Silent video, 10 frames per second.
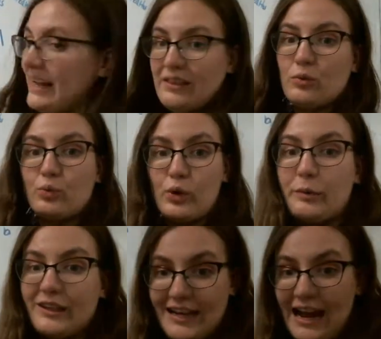tenth? What
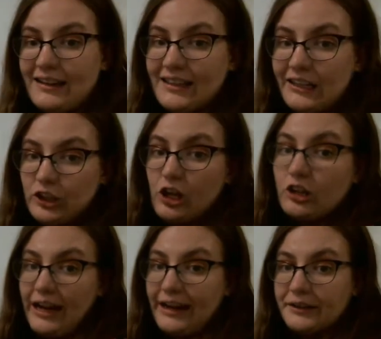would that then look
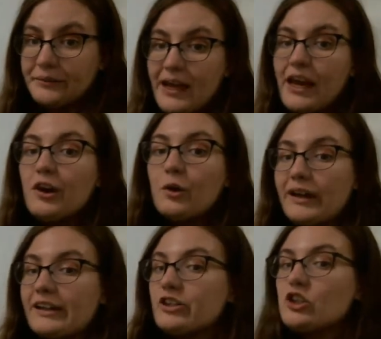like?
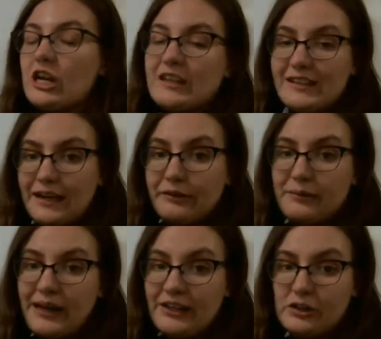Well, just like we've
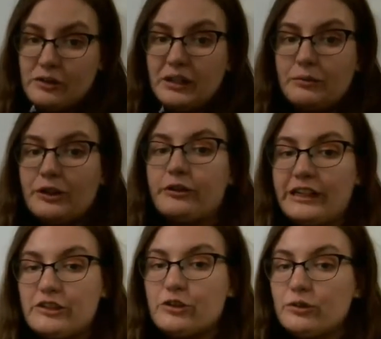been doing, we're
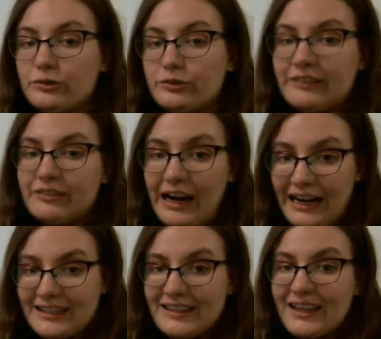going to
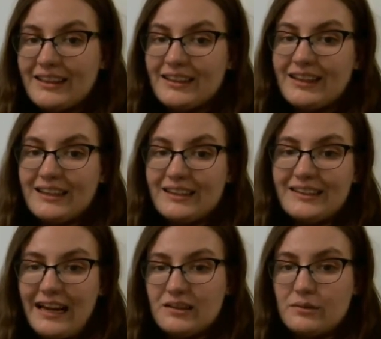rewrite these
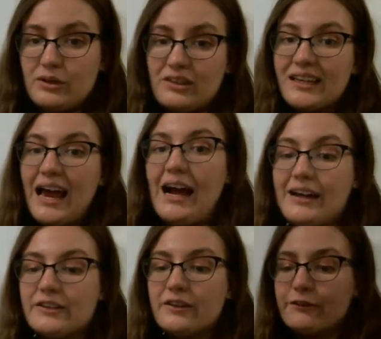decimals
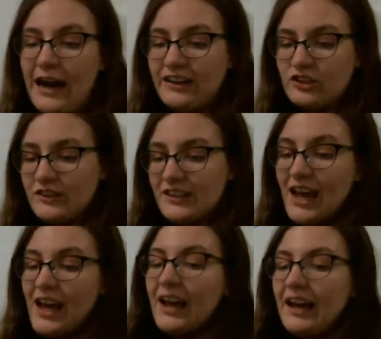as fractions.
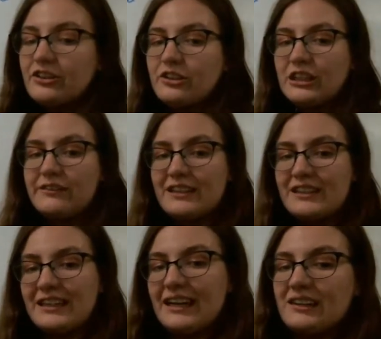And you'll even
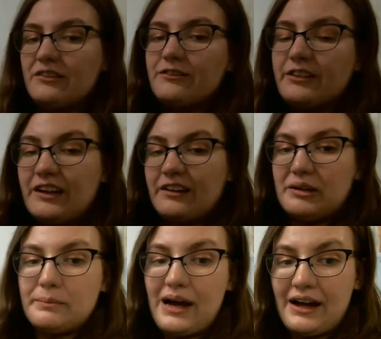see at the very
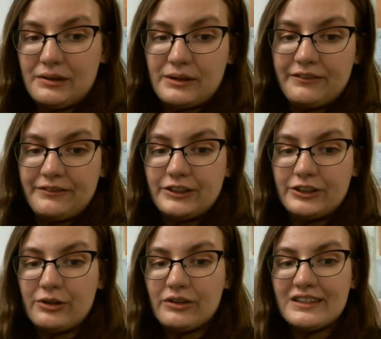bottom of your
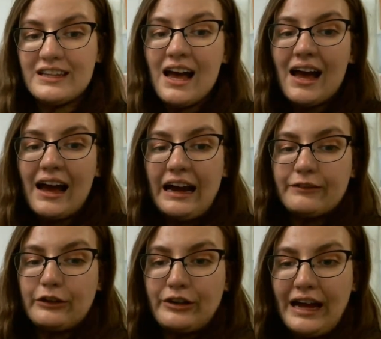notes, I
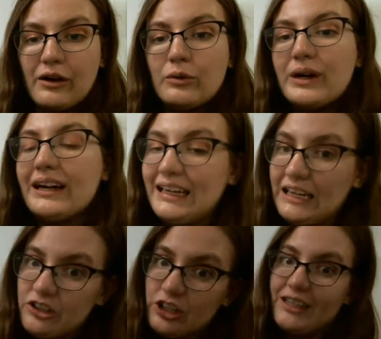wrote out what
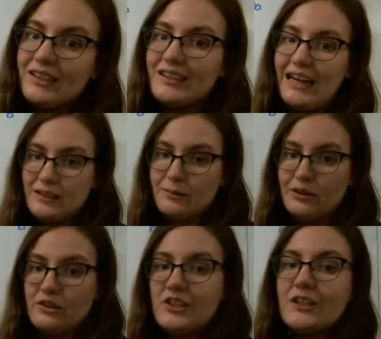each of these
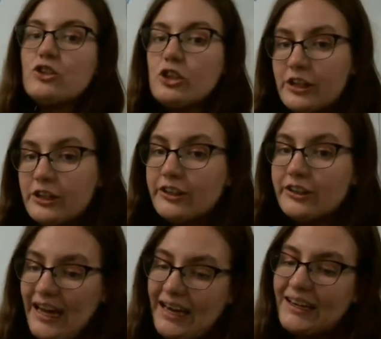decimals should look
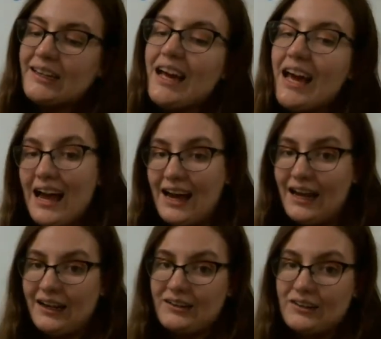like
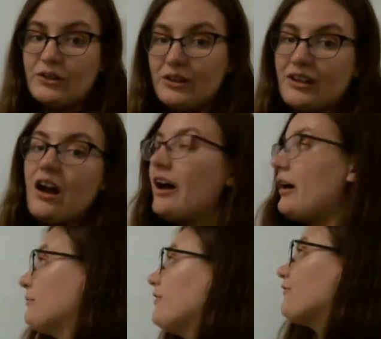as
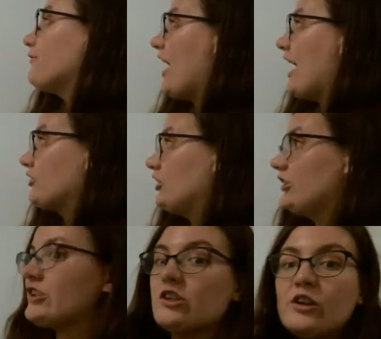um,
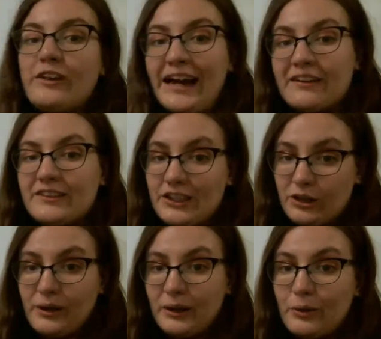fractions. So if I have
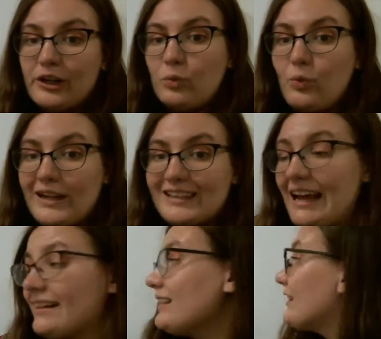0.1 or 1
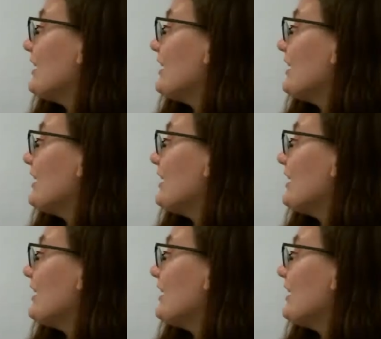tenth,